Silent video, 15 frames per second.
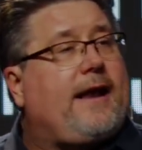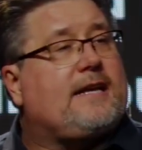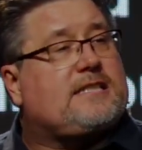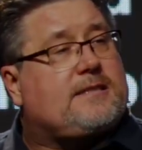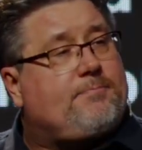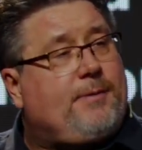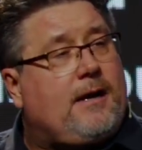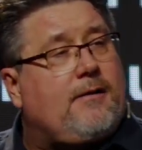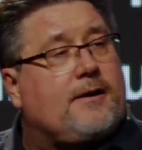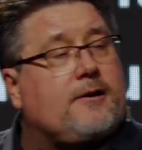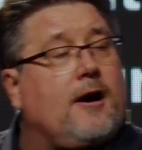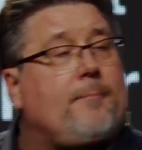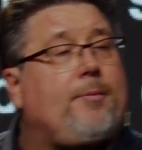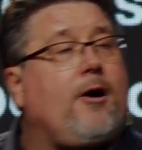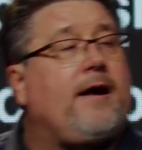out his spirit
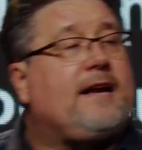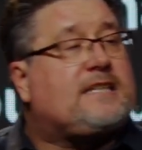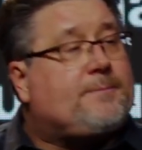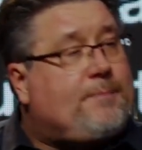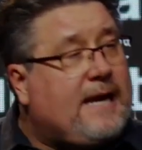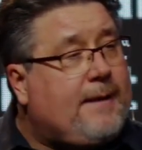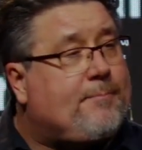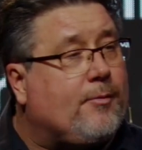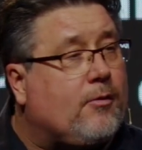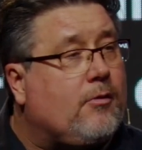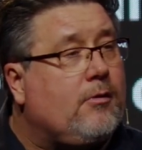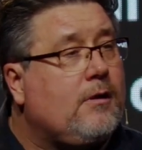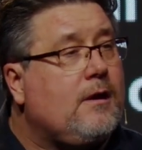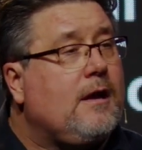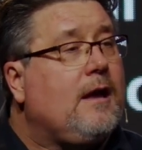upon his
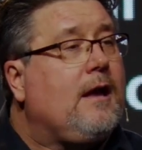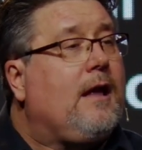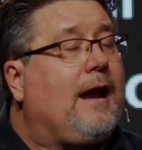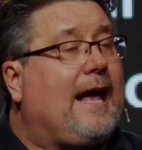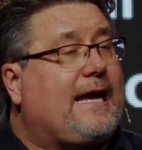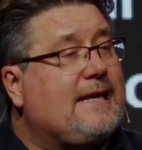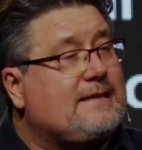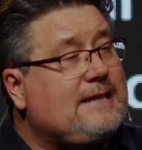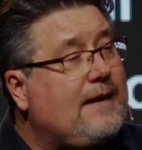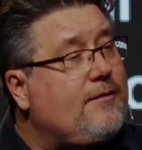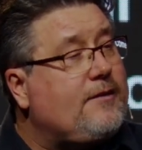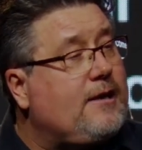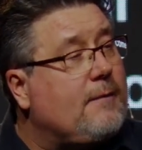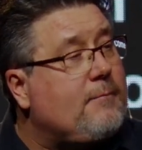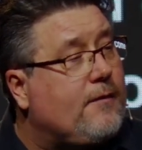people like he's
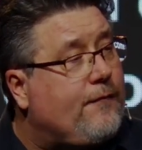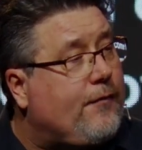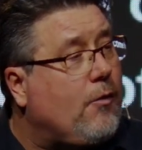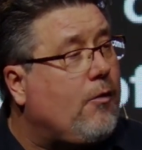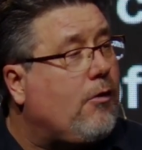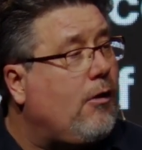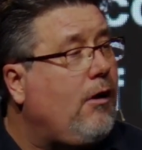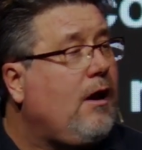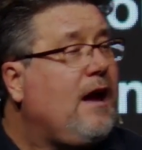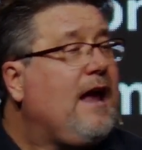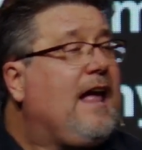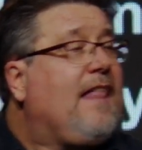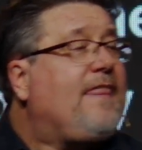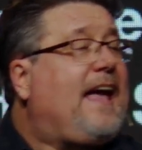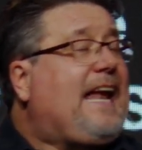never done before,
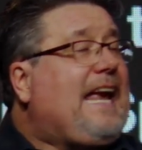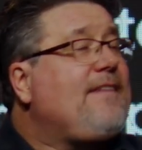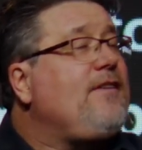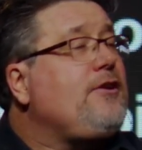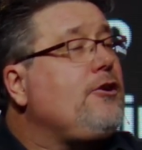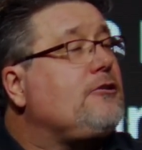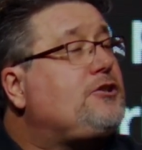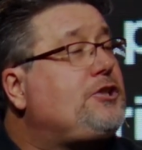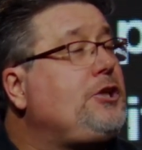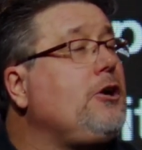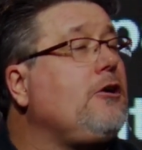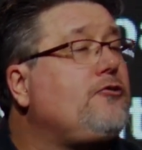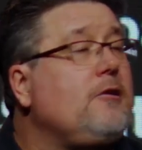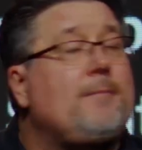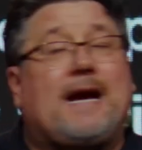that even your
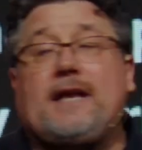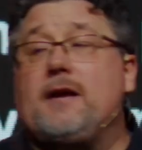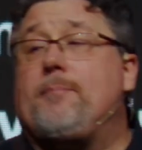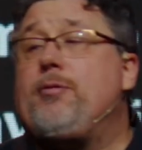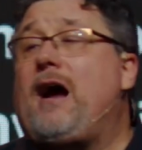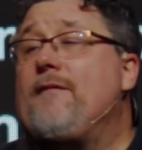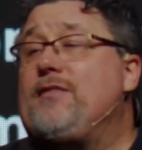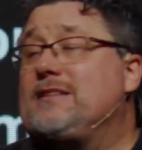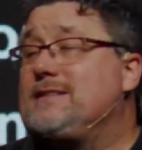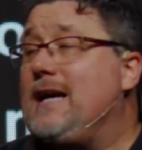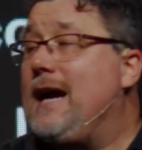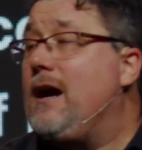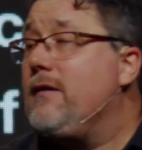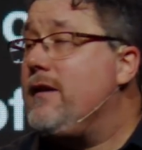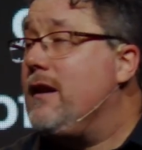children begin to prophesy
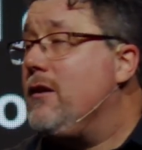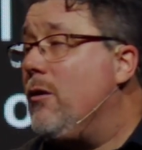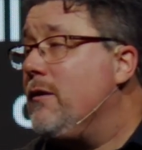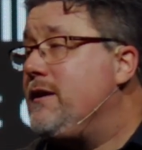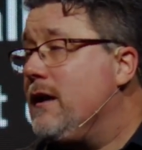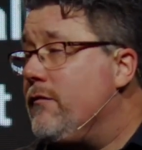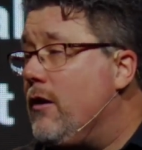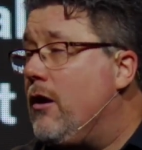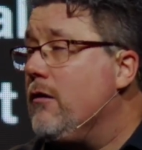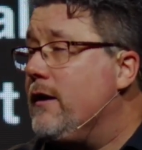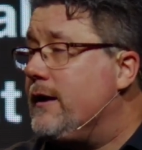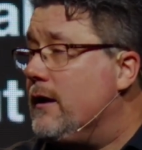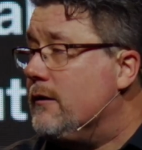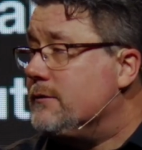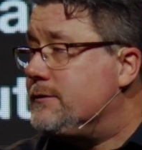under the anointing of the
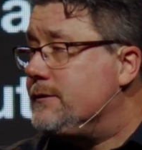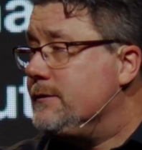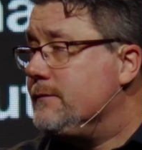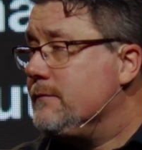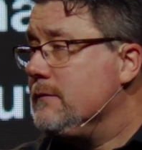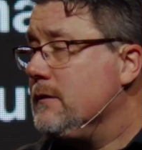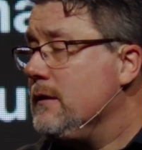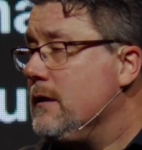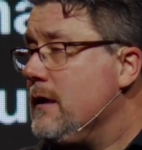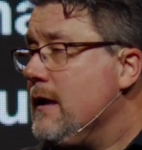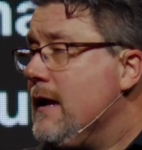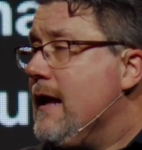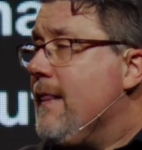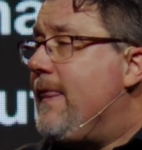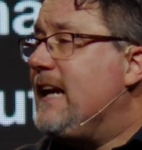Holy Ghost.
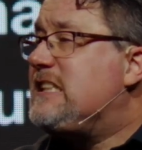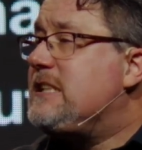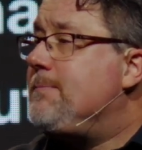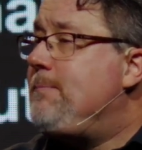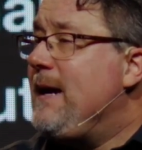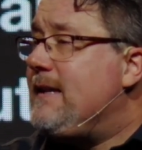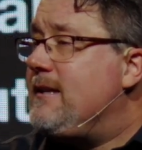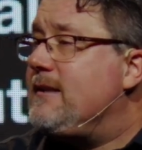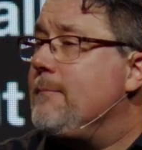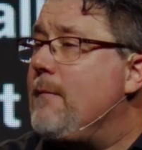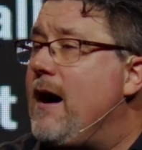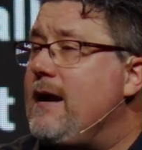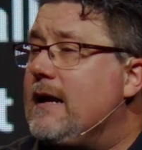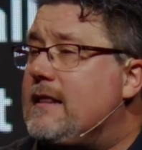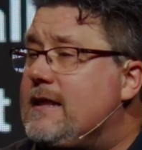They speak to
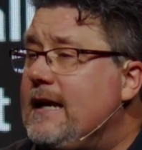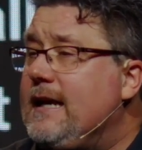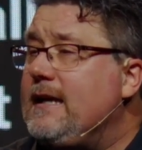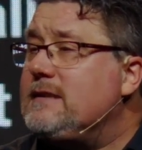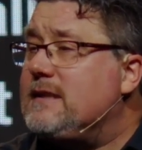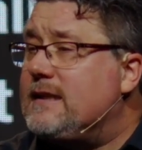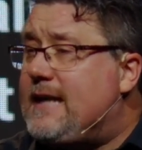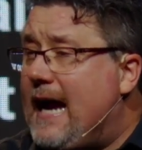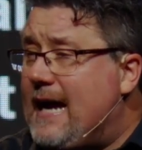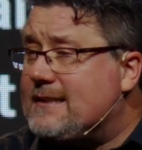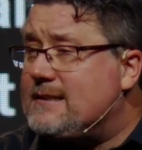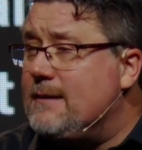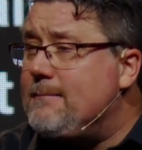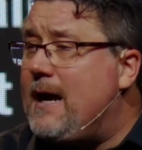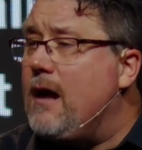demonic things and
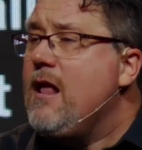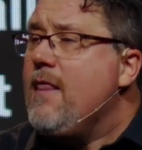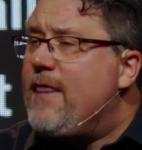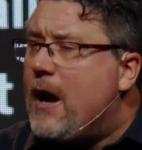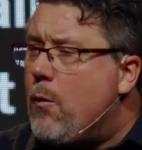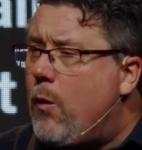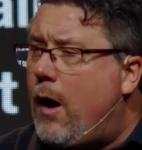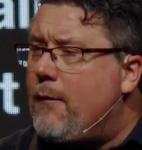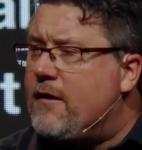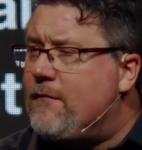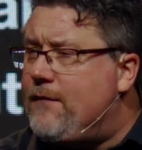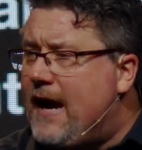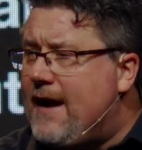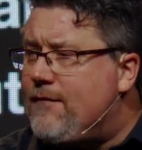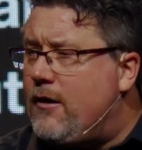cast them out. They walk
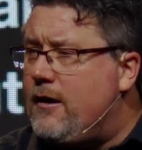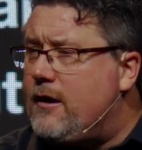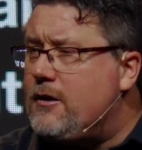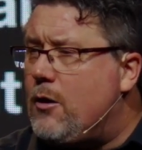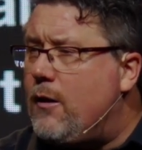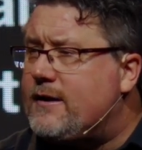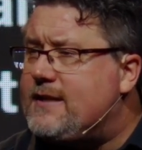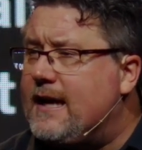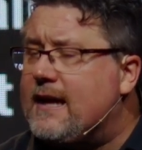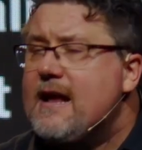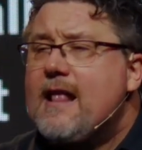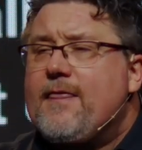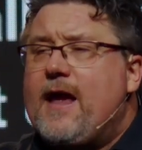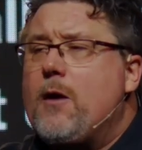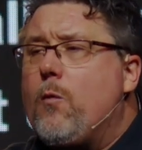with favor and anointing.
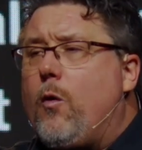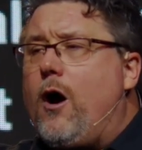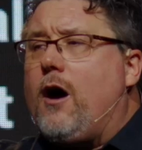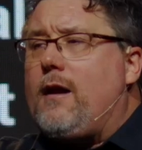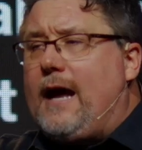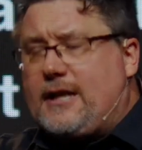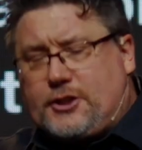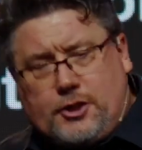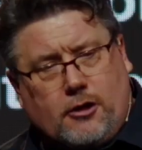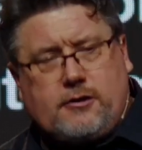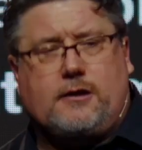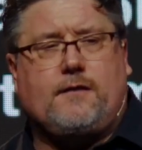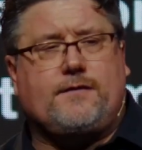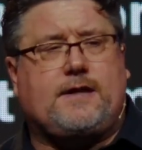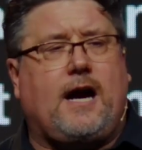They walk like
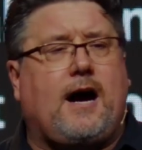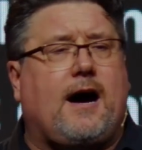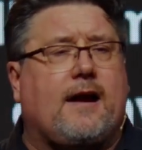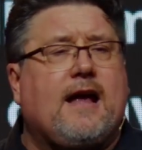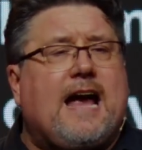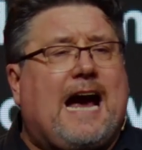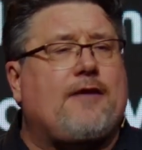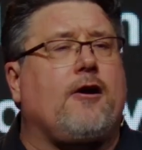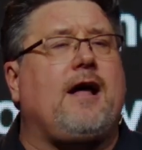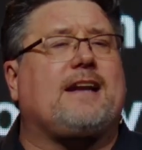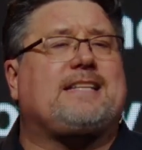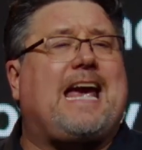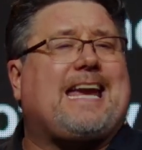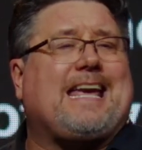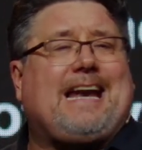children of God, and they're
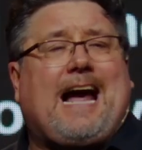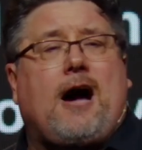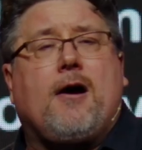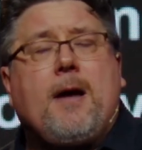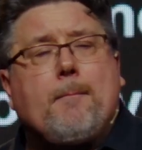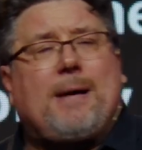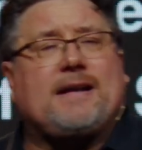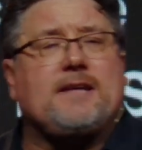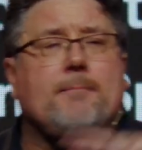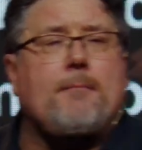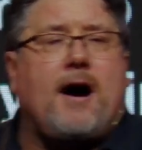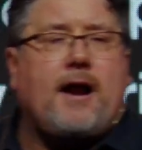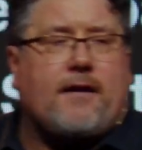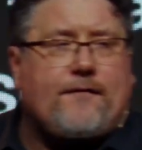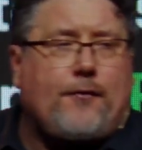not taken out by
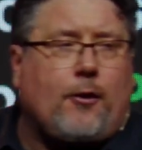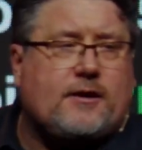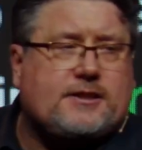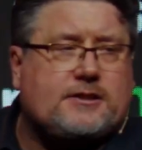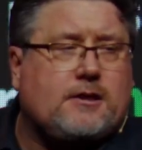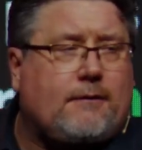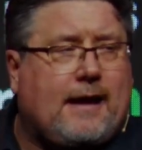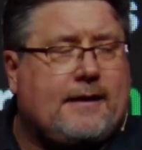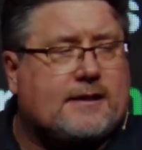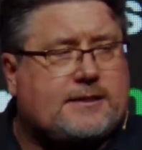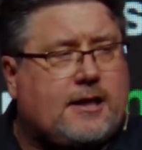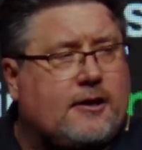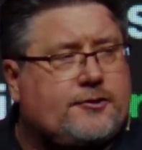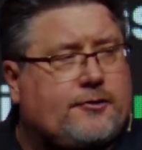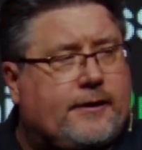demonic forces around
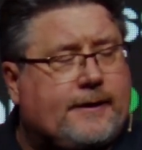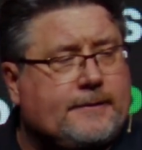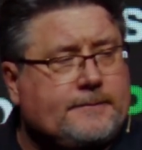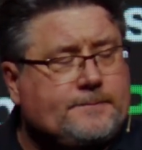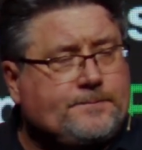this country.